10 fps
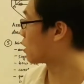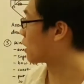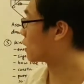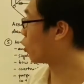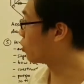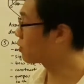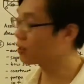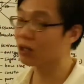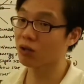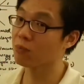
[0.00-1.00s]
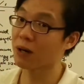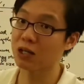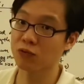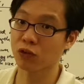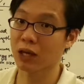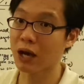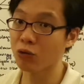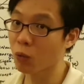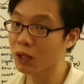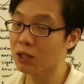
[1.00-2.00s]
Uh, the only thing that really matters for the
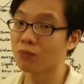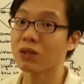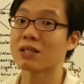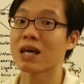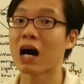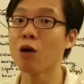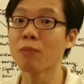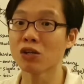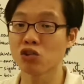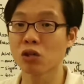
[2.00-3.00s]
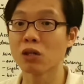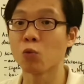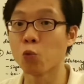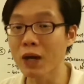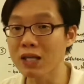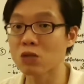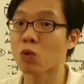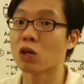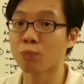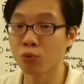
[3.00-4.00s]
arrow weight is how much it weighs
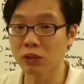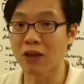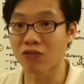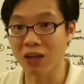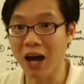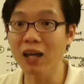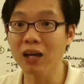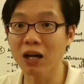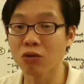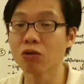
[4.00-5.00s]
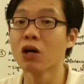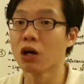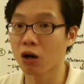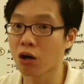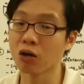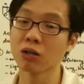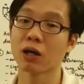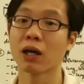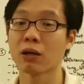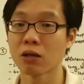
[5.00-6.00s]
when you put the entire arrow on
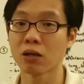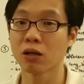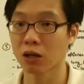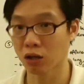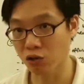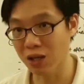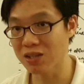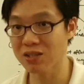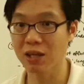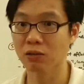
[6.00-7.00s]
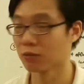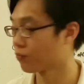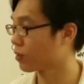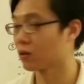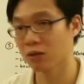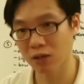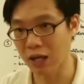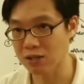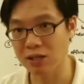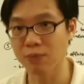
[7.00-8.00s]
a grain scale.
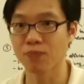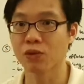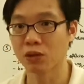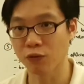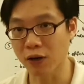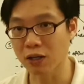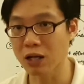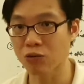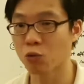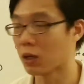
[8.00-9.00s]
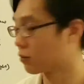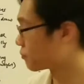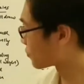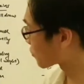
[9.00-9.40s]
That's it, the final arrow weight.